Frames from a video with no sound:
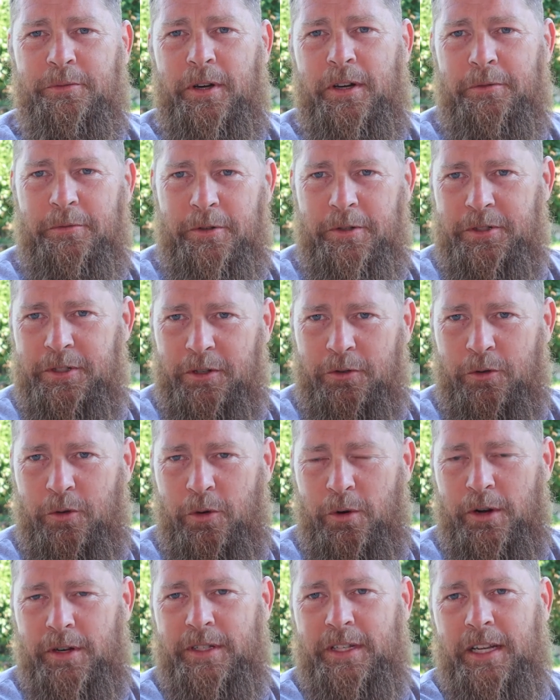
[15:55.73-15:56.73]
Right? We're still
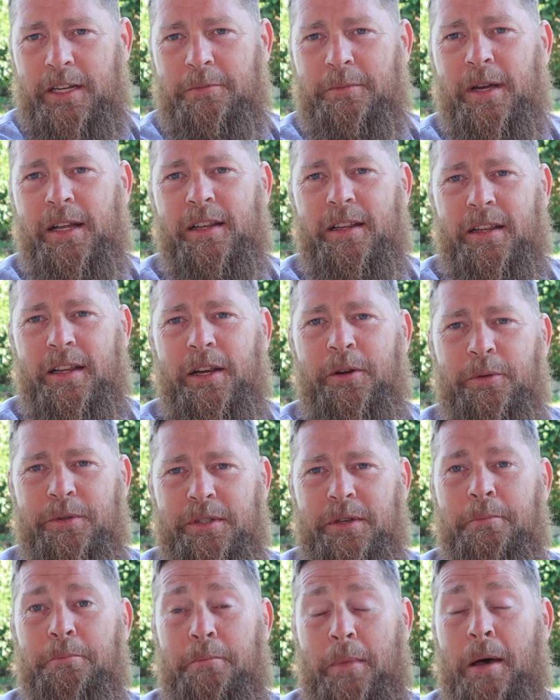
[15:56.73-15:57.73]
quarantined, but there
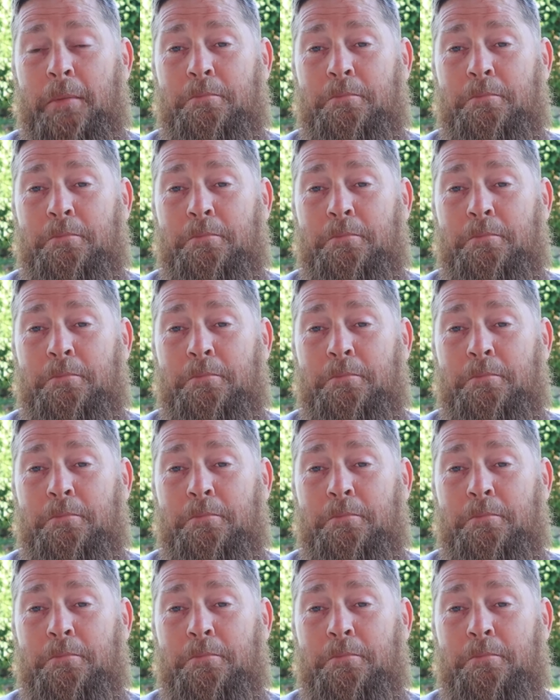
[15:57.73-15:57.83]
was a,